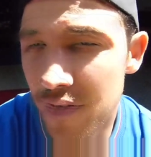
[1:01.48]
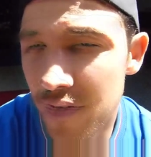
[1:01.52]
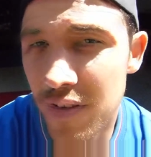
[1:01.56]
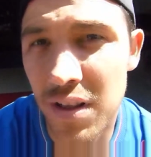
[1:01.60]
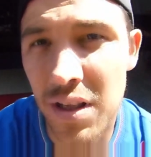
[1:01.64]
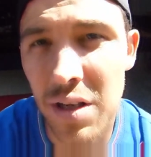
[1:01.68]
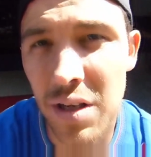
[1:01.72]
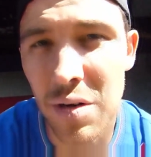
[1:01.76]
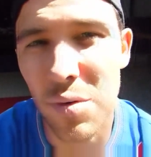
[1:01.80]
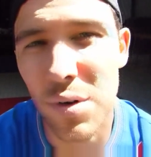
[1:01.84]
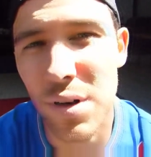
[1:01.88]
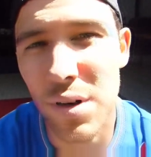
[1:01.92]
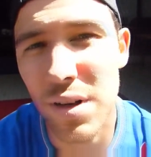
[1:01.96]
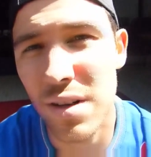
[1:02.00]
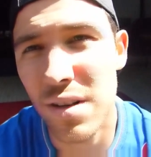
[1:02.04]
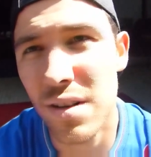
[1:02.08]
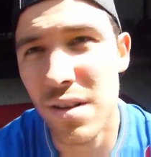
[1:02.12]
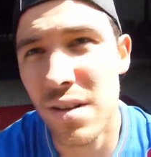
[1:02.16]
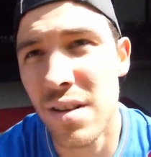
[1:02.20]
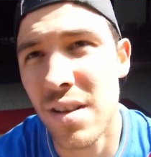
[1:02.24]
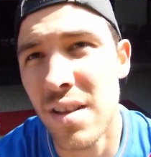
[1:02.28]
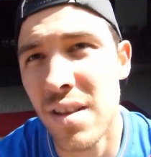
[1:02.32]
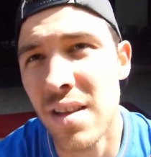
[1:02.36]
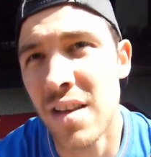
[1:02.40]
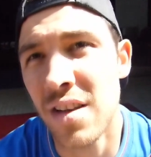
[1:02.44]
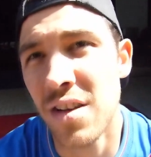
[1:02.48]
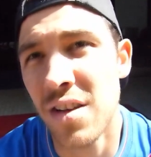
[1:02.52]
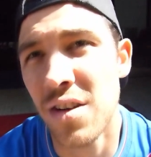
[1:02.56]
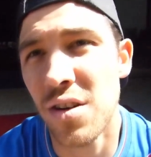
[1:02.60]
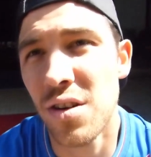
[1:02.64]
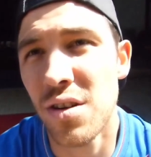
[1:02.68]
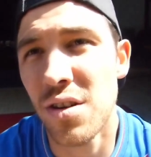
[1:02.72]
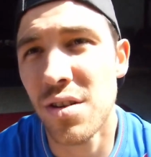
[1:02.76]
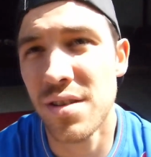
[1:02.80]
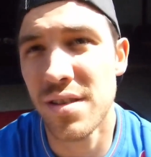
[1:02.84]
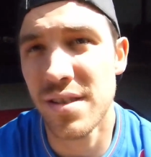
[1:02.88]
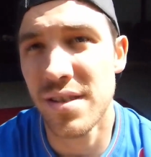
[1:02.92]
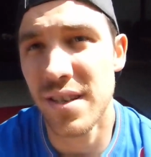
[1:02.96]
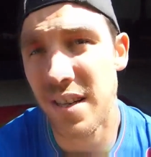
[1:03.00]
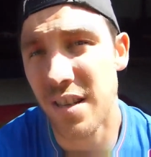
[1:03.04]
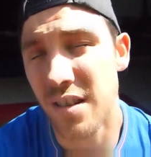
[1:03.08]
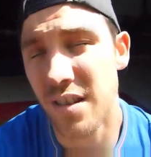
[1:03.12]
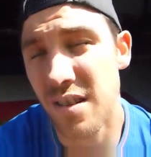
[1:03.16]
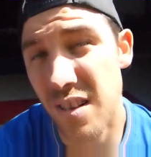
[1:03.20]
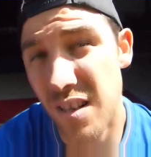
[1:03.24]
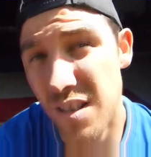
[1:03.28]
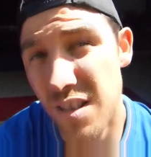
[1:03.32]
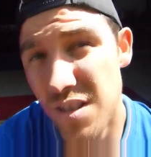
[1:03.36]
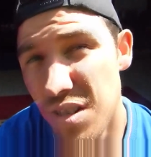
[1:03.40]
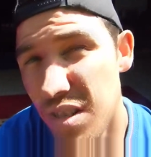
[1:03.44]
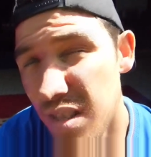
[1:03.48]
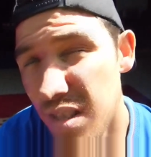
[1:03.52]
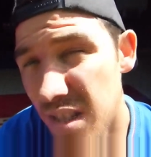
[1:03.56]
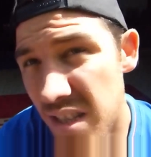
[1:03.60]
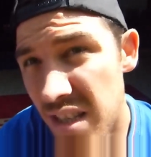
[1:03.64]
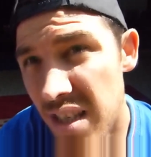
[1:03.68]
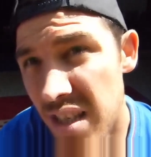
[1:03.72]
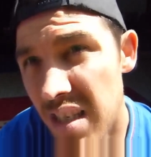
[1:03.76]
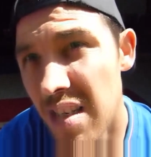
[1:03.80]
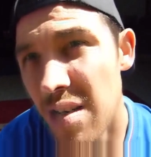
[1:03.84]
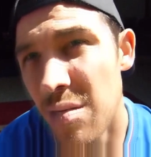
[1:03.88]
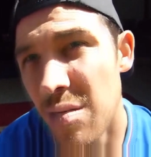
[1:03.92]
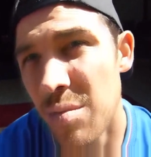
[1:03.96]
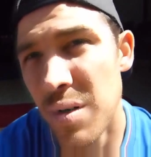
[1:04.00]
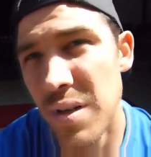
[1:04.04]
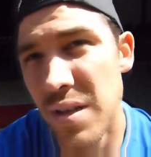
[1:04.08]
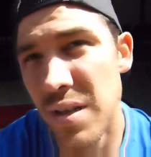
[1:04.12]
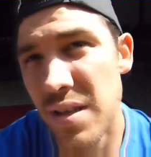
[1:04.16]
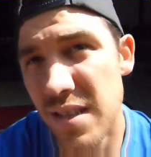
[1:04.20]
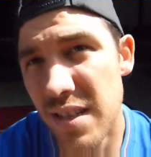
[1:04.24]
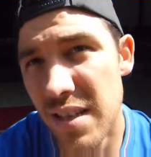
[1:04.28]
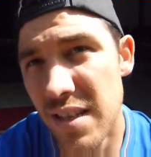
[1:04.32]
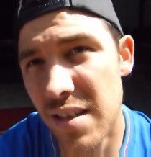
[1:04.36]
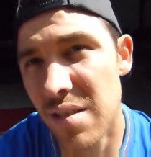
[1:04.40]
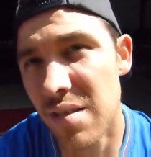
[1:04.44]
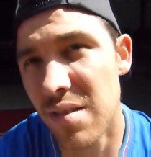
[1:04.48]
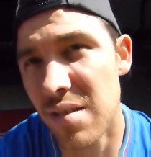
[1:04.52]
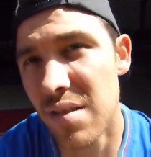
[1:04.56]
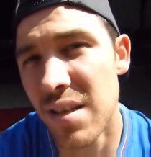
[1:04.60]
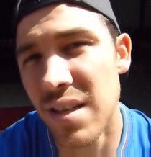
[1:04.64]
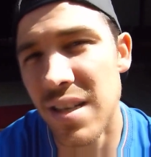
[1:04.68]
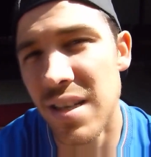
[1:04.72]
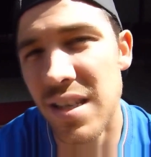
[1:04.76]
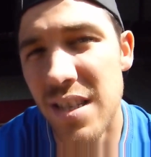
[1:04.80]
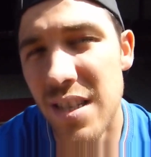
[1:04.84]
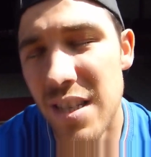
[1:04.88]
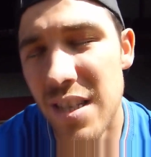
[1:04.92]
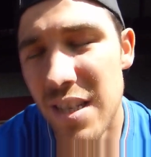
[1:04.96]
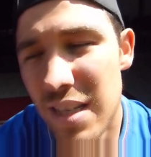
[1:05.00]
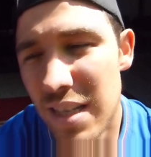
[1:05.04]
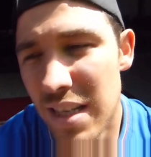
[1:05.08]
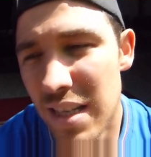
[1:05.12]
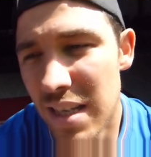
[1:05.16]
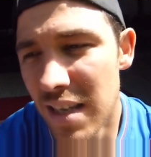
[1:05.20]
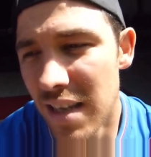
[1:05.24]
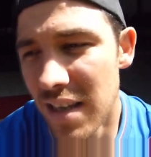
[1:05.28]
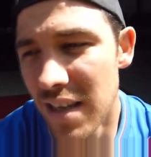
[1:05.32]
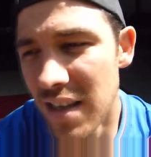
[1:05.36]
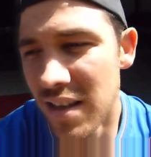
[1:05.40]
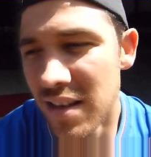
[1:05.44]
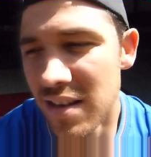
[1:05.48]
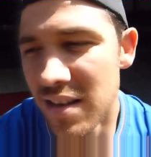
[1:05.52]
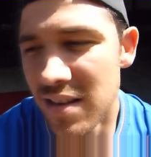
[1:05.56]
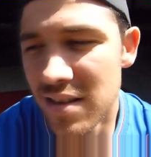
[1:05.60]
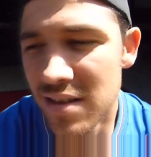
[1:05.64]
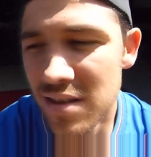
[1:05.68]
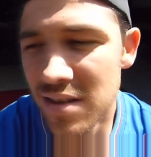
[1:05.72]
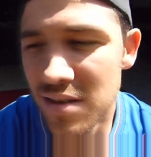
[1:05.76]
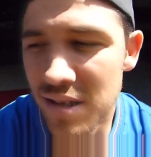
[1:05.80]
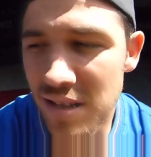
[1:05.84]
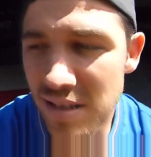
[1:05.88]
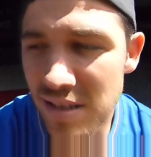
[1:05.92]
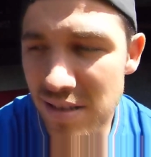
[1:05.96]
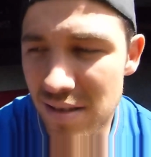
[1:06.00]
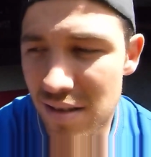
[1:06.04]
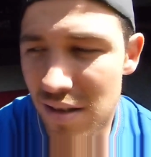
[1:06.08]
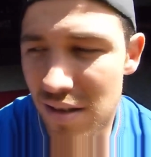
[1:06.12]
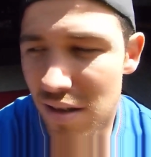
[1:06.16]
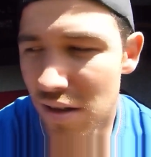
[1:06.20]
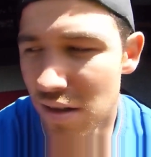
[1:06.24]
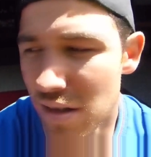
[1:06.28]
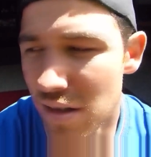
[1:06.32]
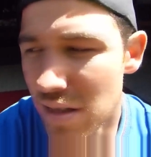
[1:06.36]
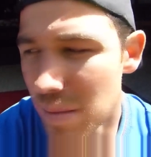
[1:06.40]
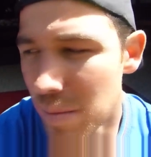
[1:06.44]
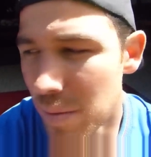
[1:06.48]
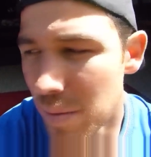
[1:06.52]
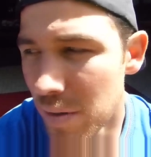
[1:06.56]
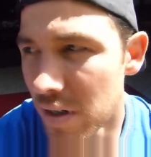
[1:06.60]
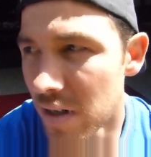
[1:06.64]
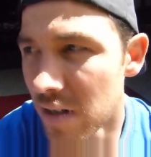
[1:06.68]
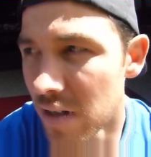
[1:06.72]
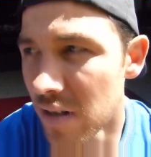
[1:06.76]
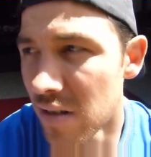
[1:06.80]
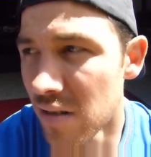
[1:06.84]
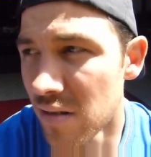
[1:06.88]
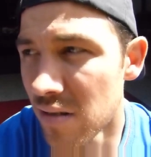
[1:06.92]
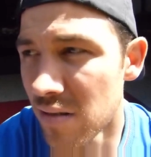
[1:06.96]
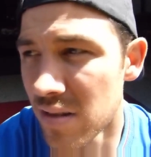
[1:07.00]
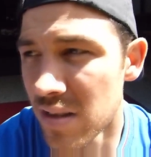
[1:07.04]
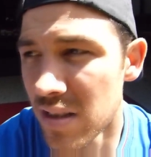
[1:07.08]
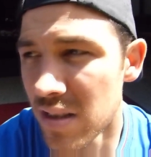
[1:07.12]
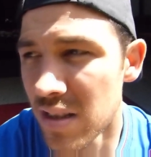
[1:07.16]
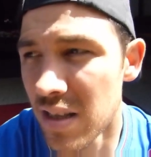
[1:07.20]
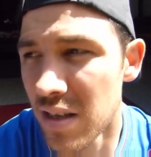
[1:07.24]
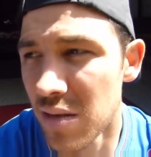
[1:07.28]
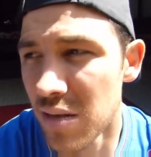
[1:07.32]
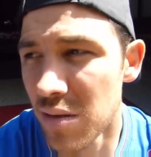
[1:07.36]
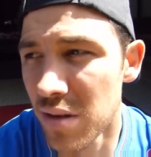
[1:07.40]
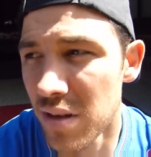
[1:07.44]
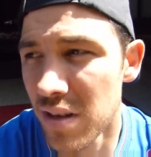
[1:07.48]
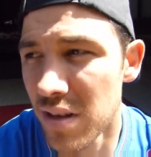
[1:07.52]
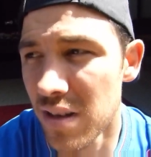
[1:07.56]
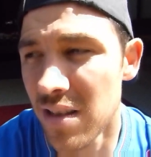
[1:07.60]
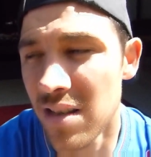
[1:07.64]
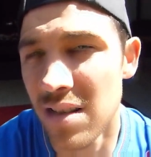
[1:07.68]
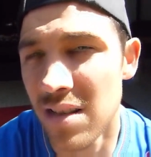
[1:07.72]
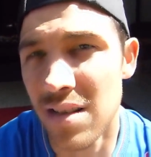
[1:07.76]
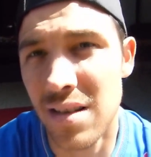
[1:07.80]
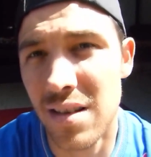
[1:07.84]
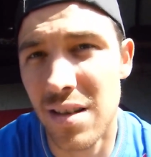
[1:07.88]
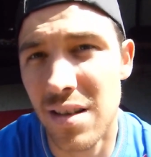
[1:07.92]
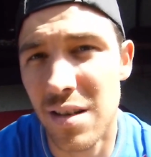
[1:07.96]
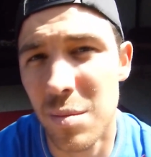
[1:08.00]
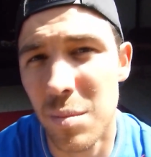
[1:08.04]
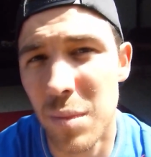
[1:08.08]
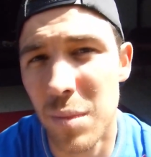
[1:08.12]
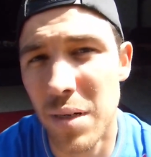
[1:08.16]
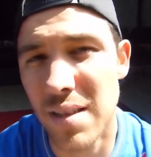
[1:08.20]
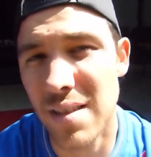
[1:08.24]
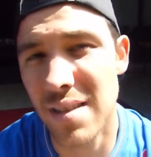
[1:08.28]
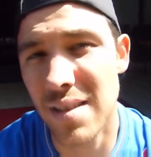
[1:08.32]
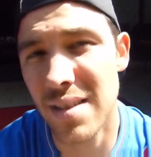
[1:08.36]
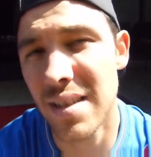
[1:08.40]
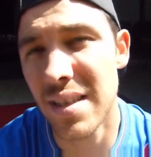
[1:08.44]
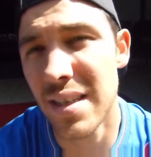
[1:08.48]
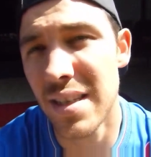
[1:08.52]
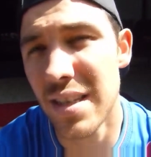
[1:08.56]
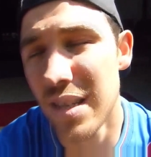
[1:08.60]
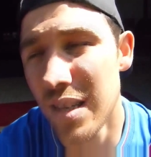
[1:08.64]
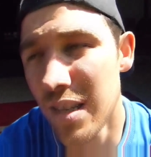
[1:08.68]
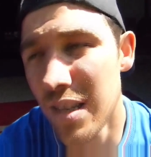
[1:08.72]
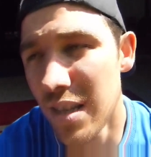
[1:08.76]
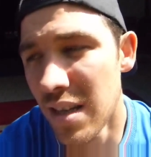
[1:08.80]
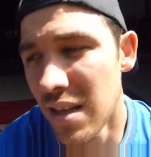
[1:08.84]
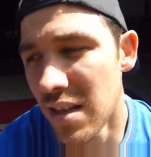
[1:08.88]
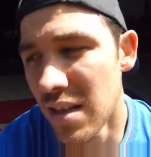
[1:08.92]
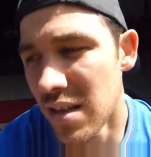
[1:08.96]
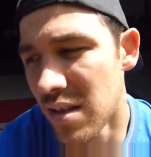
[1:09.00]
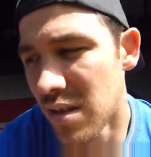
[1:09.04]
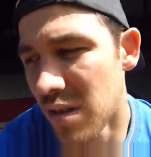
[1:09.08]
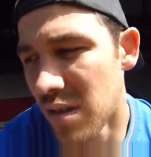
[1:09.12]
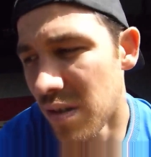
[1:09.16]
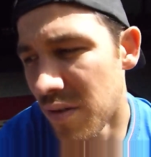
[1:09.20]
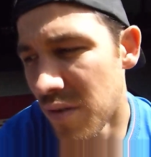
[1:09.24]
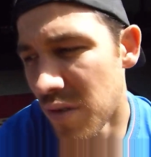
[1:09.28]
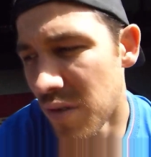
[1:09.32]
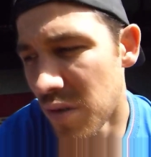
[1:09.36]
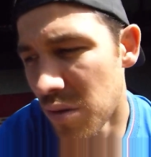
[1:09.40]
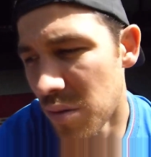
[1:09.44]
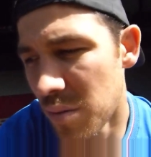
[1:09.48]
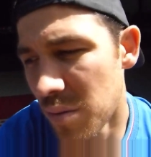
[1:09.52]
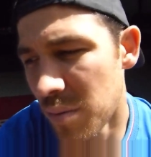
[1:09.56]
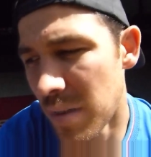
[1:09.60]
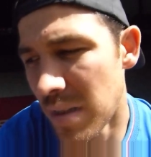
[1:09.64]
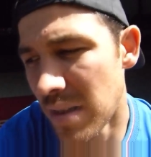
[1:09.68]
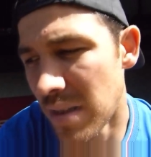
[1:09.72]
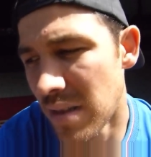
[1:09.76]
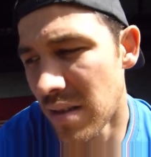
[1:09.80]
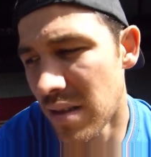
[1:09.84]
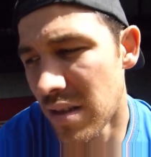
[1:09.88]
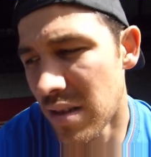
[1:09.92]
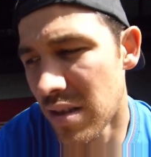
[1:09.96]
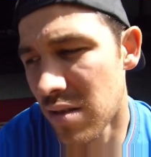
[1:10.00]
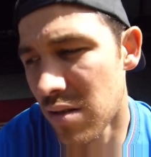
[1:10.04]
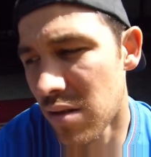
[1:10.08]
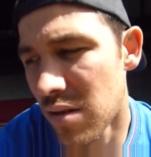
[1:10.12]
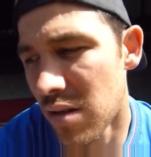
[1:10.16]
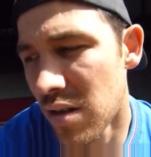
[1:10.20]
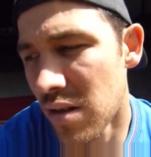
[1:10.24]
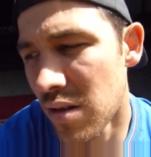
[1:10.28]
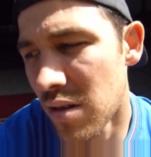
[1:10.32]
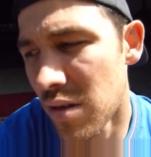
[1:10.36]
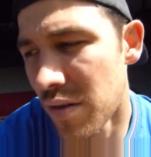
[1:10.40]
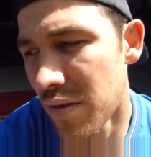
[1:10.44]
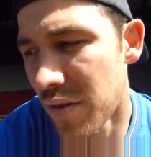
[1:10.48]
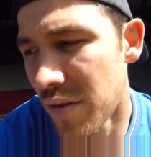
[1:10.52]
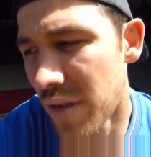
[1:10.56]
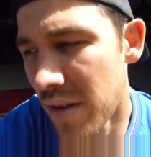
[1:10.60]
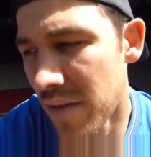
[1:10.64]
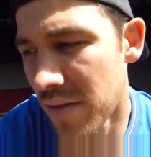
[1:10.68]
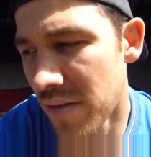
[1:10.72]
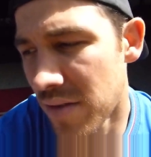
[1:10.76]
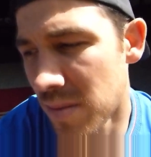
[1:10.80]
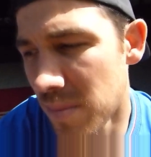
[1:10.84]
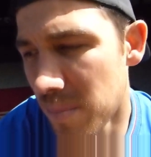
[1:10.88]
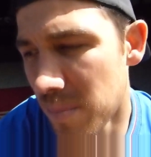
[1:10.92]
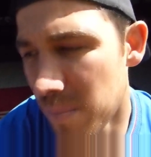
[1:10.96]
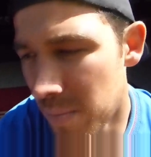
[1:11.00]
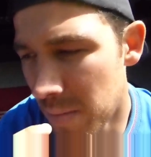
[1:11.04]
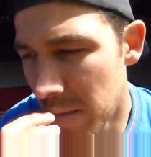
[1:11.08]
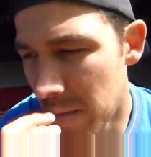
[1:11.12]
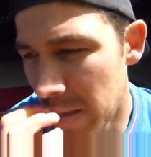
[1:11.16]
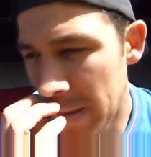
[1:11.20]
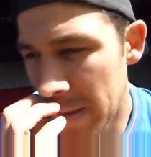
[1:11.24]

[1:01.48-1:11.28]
feeling well, you're also psychologically a bit down, and so that's the hardest part, you know, dealing with it mentally. So if you're mentally strong, or if you have some